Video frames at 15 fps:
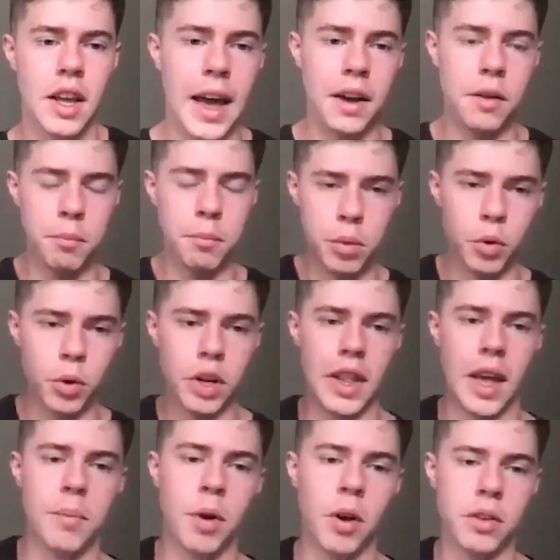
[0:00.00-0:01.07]
and building
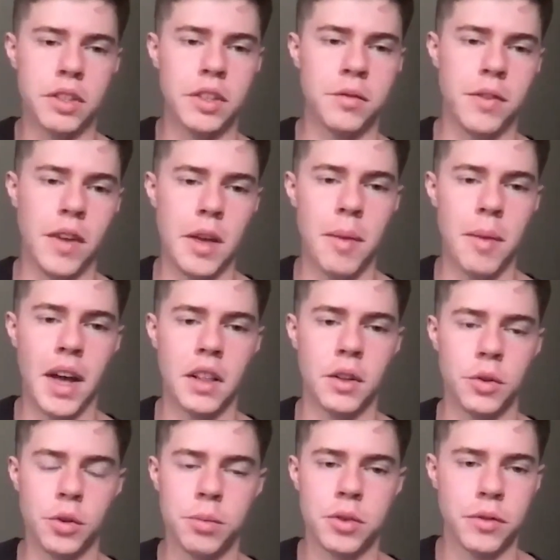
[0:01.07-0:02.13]
that positive feedback
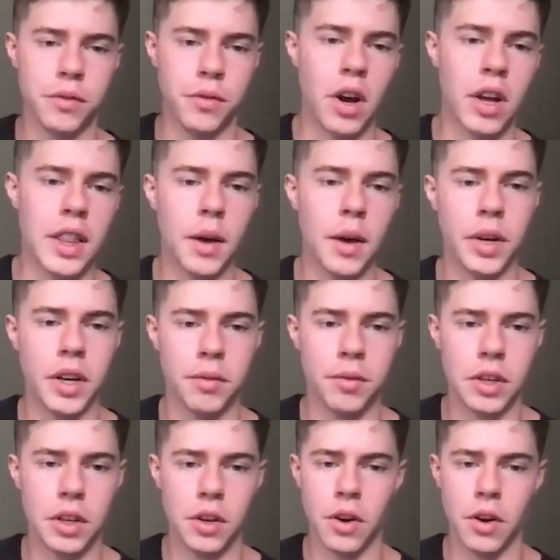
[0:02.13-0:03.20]
loop to find that winning
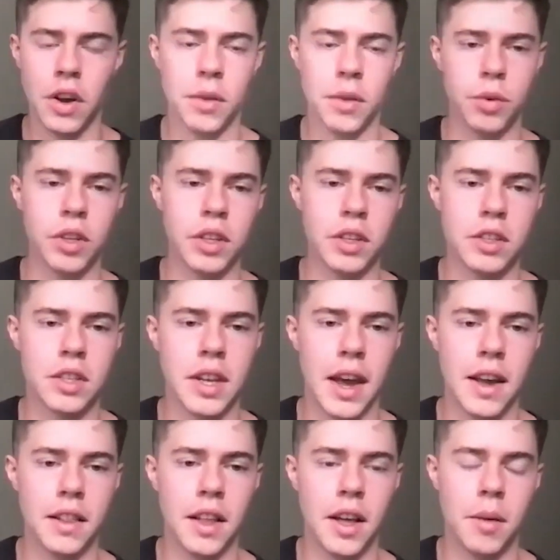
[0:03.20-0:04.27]
video and really scale